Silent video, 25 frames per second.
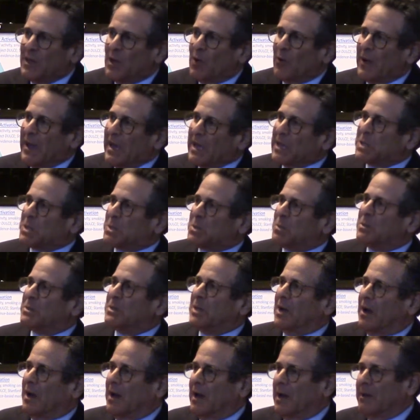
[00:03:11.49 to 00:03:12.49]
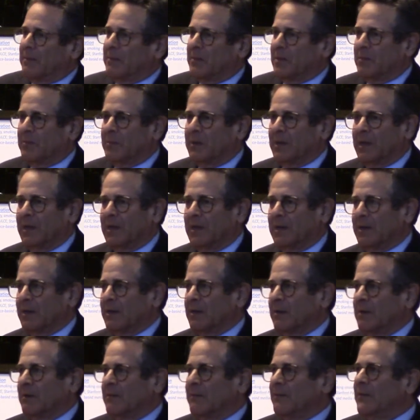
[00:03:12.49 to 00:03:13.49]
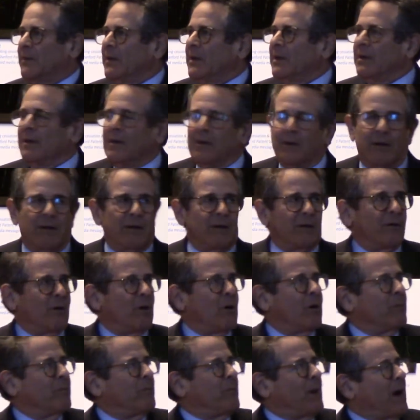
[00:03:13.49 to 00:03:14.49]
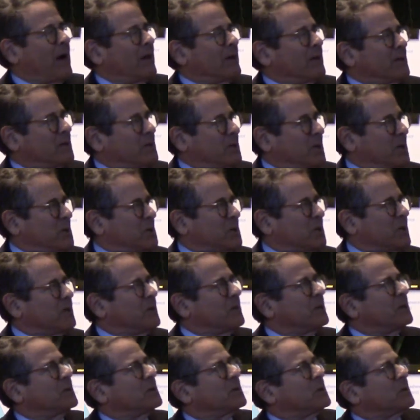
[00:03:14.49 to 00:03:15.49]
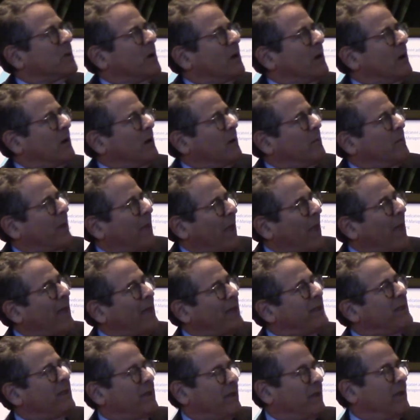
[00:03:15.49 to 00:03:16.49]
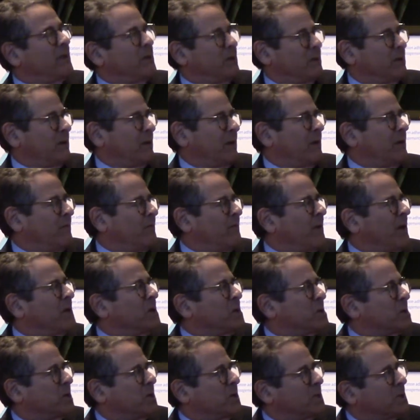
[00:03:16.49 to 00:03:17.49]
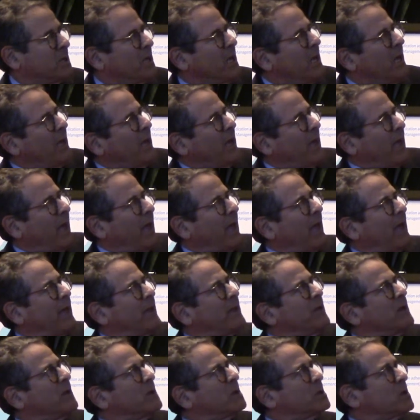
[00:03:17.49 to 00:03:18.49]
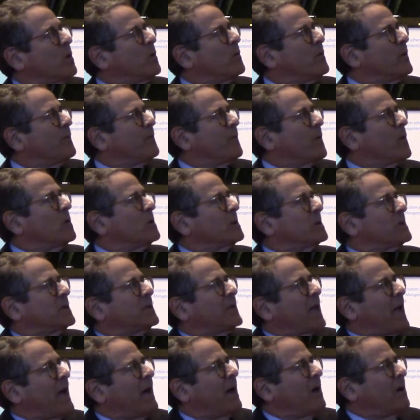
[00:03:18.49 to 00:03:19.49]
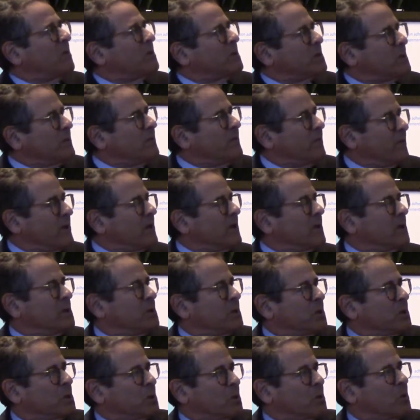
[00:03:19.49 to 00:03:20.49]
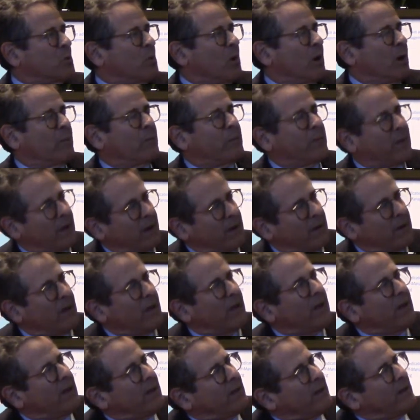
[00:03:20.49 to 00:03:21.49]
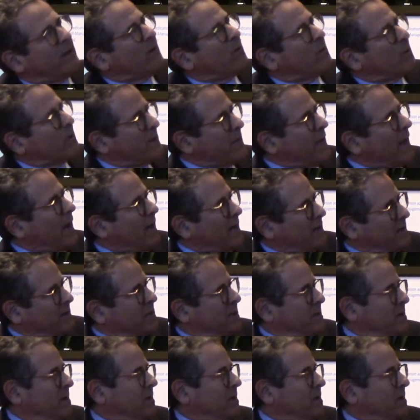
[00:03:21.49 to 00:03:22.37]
extra time, the beginning of our politicians and inventions. And so the first towns and villages grew up. They were not